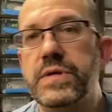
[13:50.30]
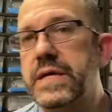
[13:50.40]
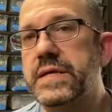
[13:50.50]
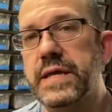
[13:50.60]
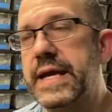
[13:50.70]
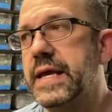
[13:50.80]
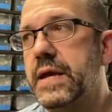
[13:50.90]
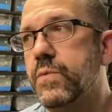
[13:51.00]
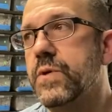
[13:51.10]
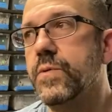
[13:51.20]
Like,
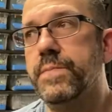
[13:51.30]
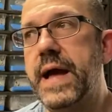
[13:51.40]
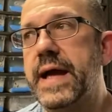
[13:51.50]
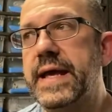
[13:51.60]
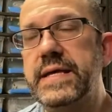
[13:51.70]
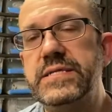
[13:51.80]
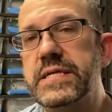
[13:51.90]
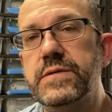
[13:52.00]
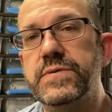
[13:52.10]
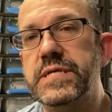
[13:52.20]
we were buying AC
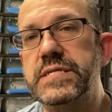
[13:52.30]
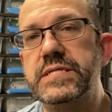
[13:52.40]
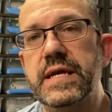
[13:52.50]
units,